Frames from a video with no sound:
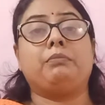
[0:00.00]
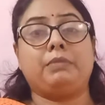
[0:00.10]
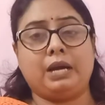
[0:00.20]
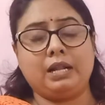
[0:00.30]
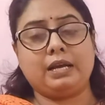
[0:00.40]

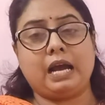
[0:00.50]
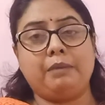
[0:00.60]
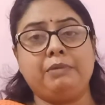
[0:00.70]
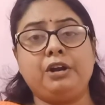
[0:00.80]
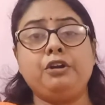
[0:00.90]
male
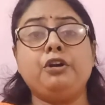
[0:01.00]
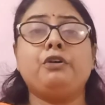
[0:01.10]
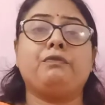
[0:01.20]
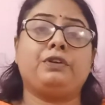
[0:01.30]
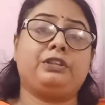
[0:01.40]
gamete
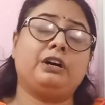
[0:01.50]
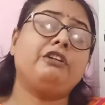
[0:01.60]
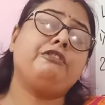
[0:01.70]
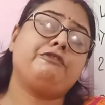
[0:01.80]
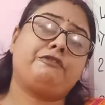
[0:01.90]
with
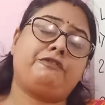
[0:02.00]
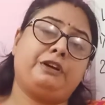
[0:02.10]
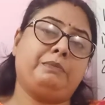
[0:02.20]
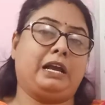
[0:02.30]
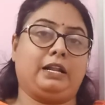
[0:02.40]
the
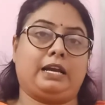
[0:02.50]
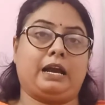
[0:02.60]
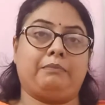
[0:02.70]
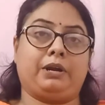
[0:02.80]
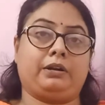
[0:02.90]
female
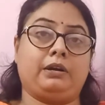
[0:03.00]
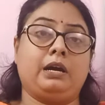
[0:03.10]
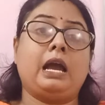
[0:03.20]
gamete